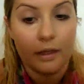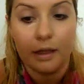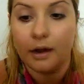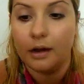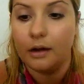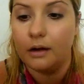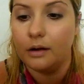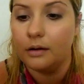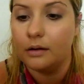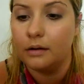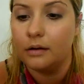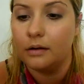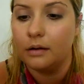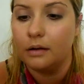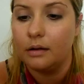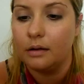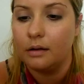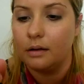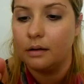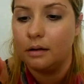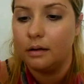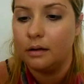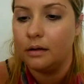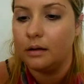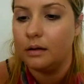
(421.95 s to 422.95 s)
there.
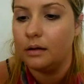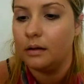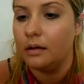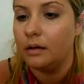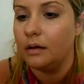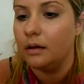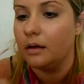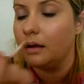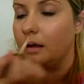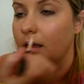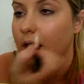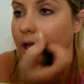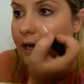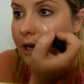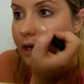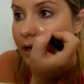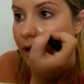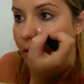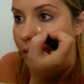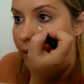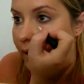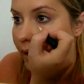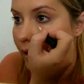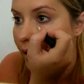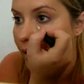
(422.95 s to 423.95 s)
Kind of
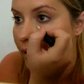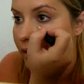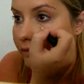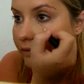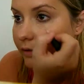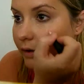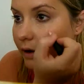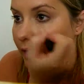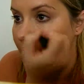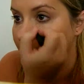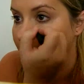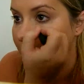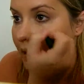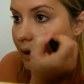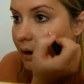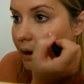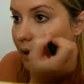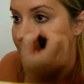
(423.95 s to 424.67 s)
going over